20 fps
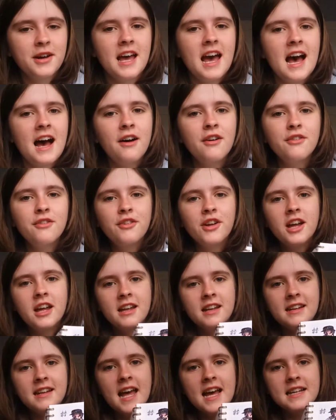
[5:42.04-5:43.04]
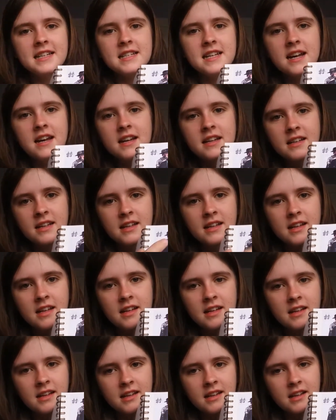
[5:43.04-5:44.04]
we have letter,
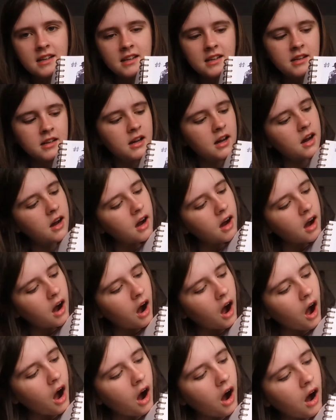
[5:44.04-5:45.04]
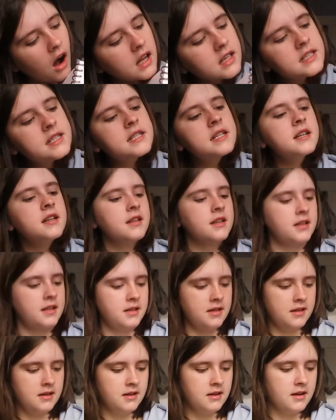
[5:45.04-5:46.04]
art,
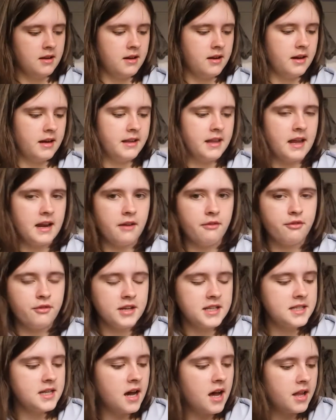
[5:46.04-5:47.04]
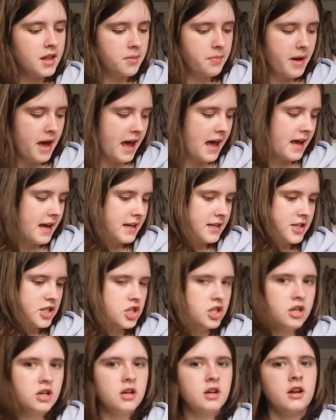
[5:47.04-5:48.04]
and then if we turn the
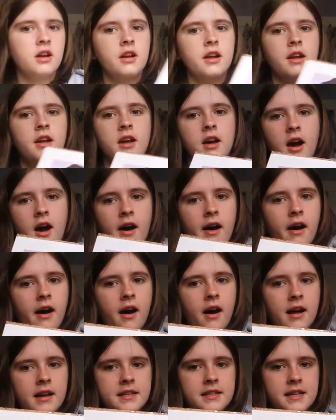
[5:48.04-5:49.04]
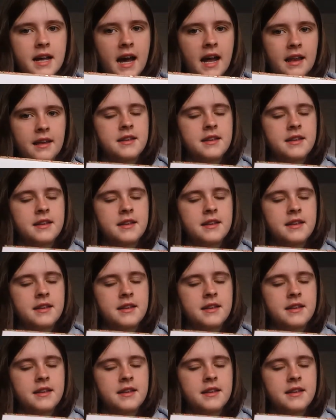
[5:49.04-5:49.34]
page, art